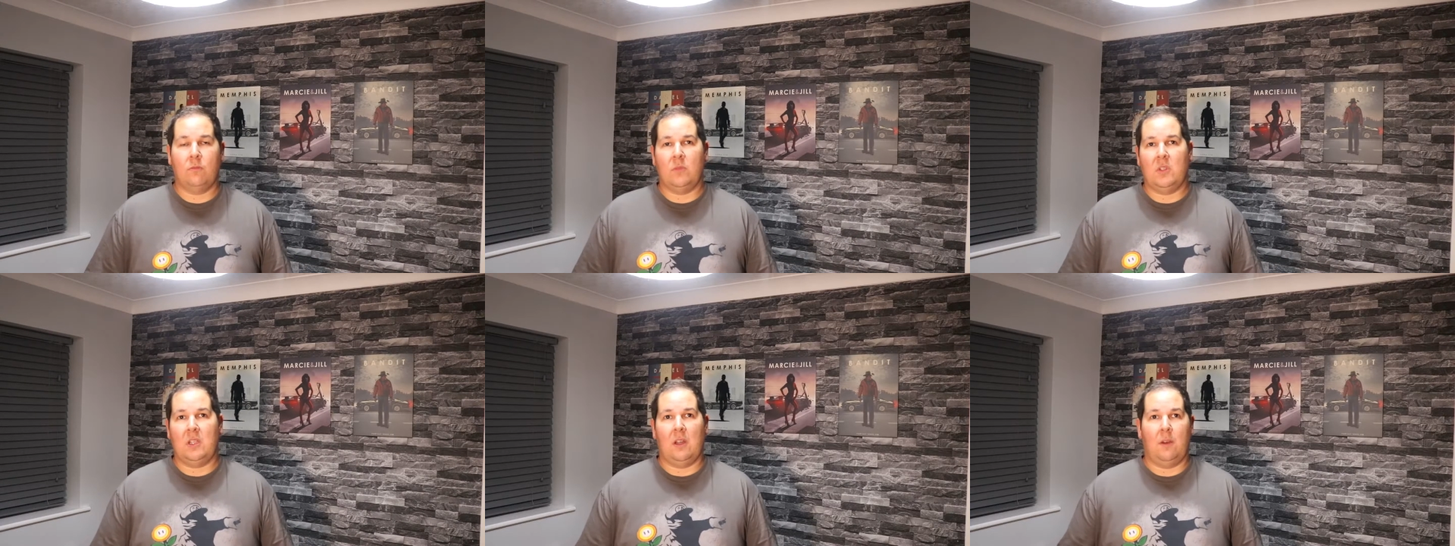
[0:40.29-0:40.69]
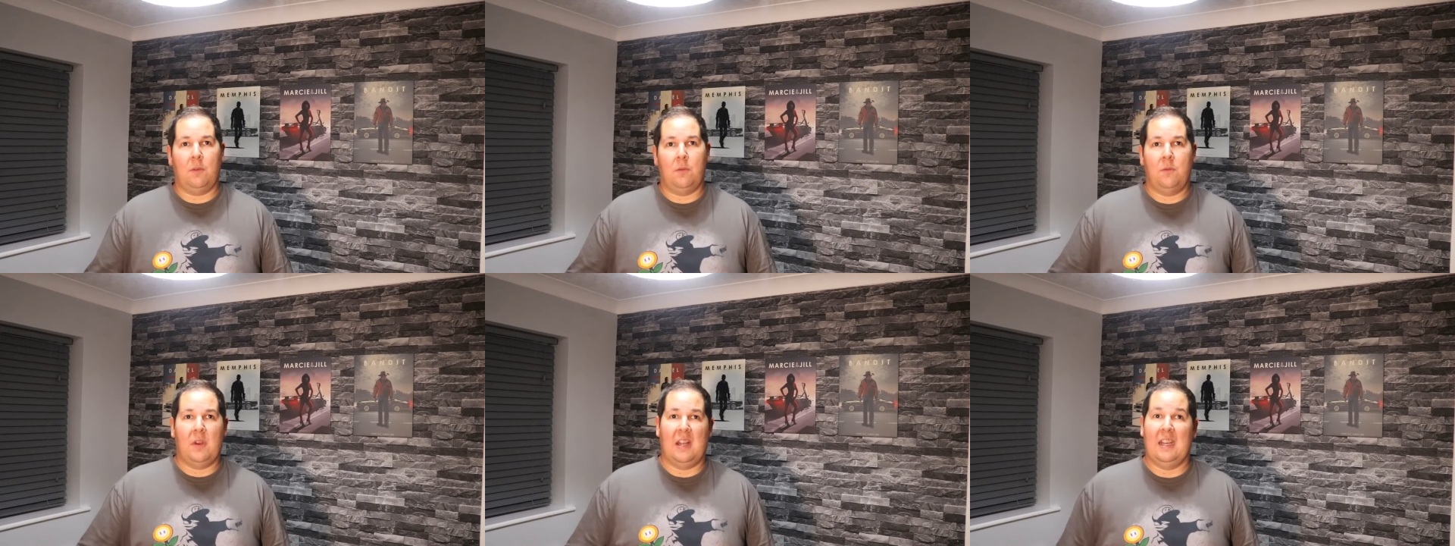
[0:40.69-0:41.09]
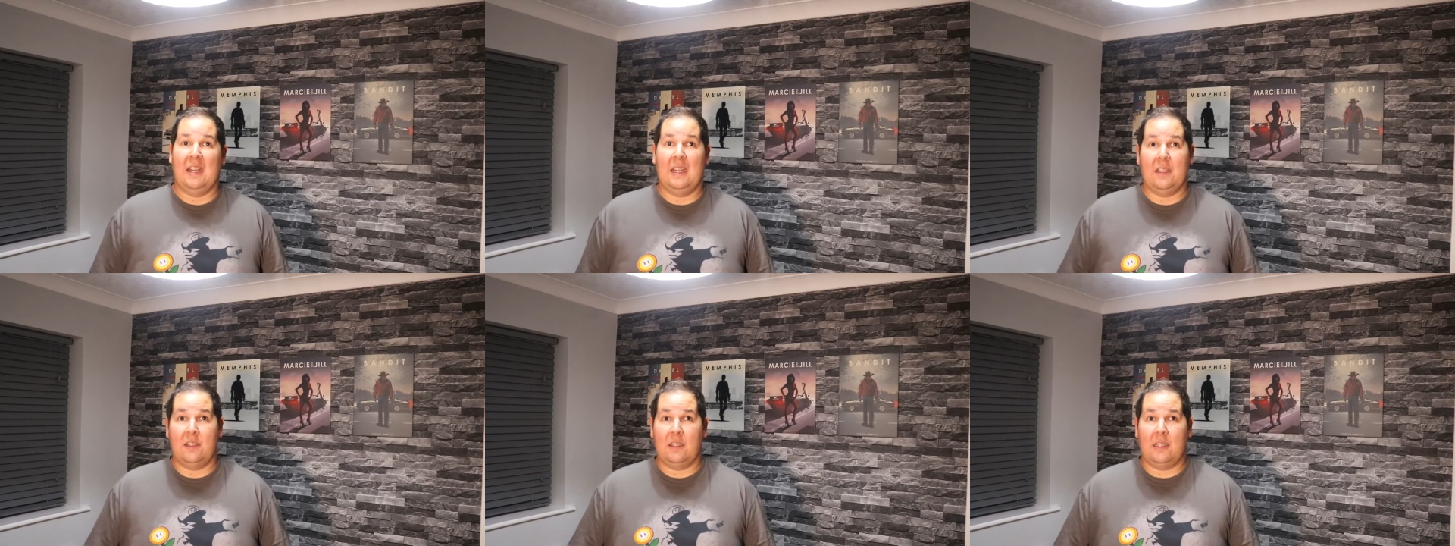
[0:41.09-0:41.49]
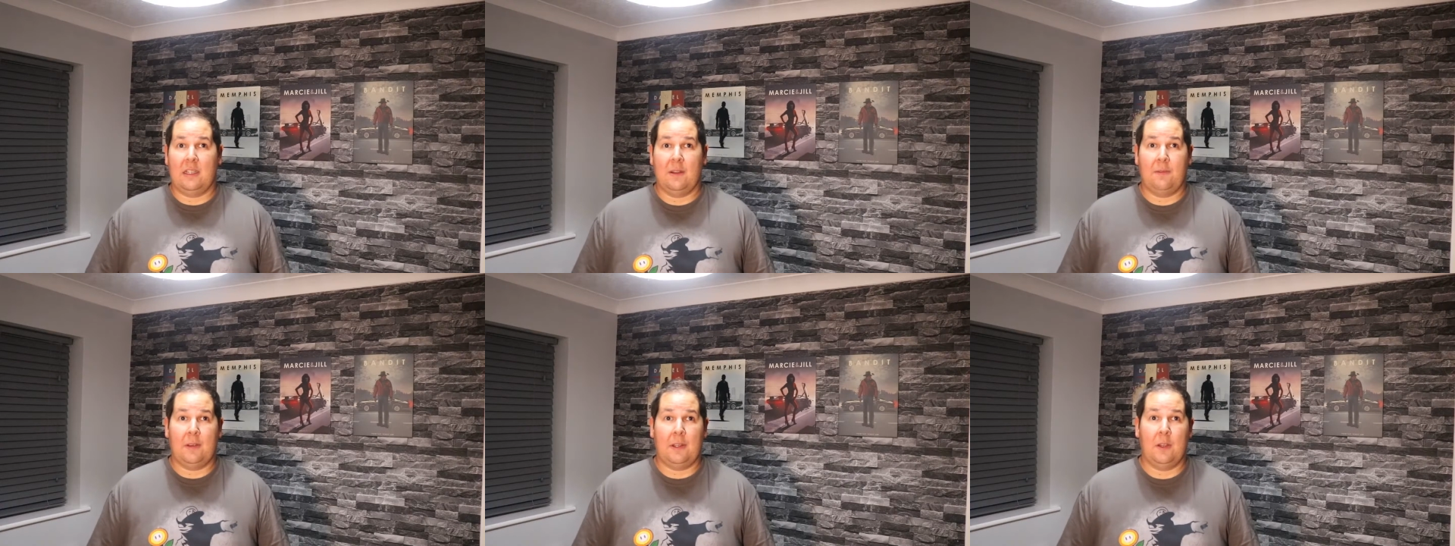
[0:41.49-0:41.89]
you know, fairly
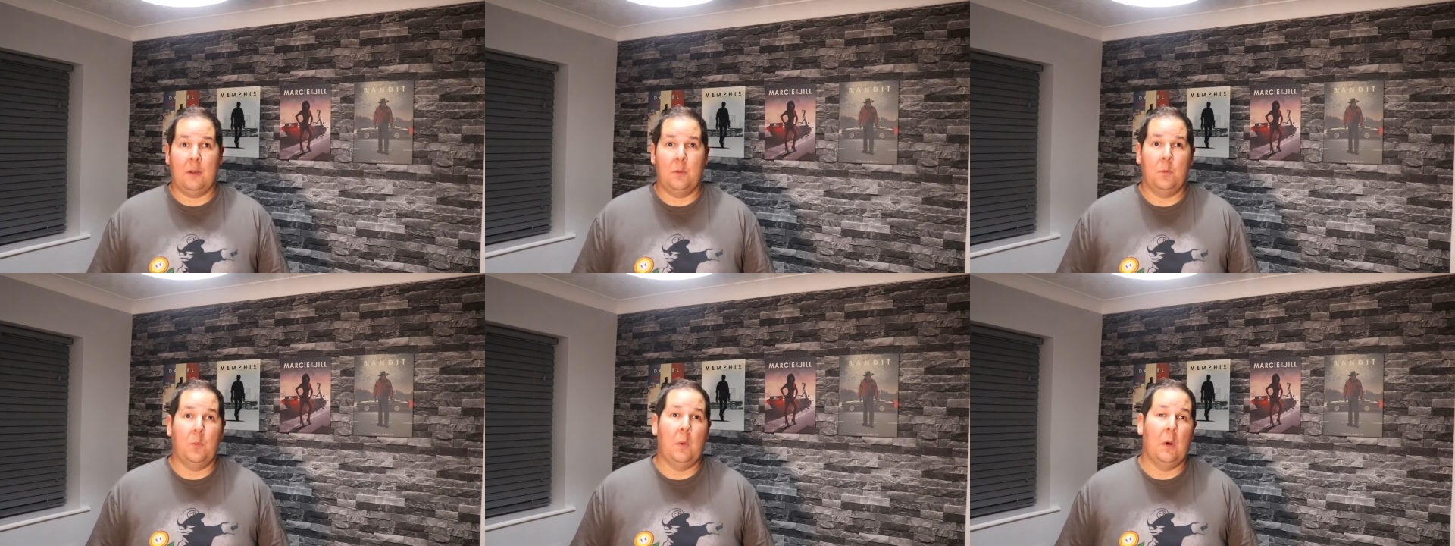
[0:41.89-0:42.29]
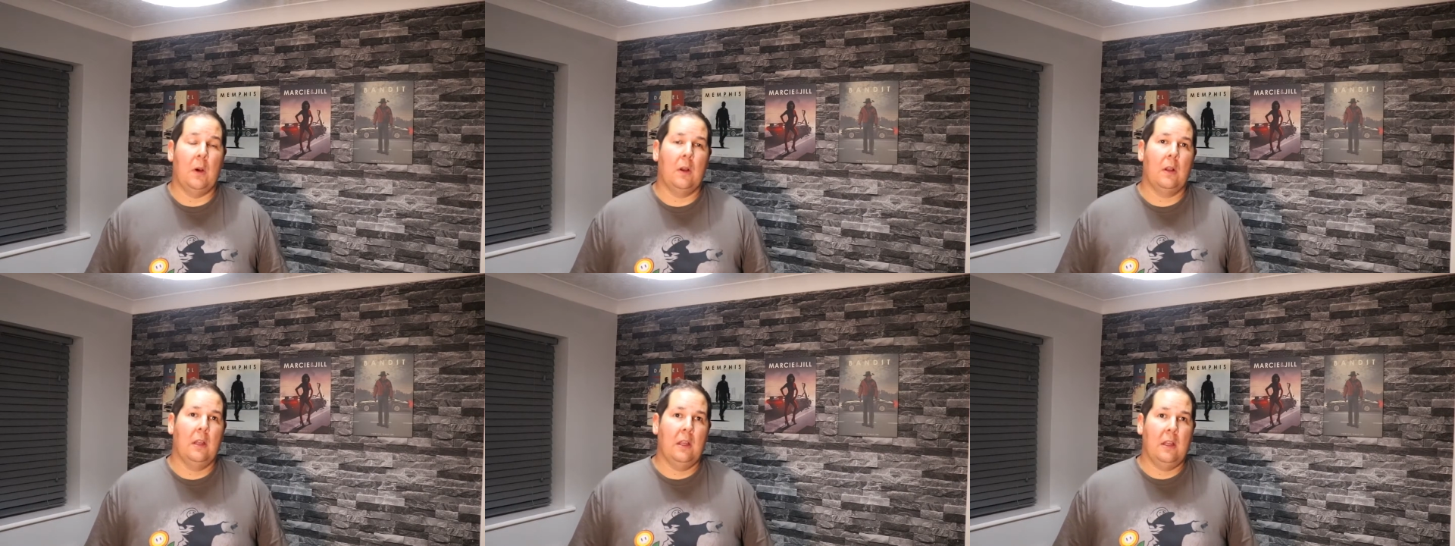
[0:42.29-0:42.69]
insignificant, but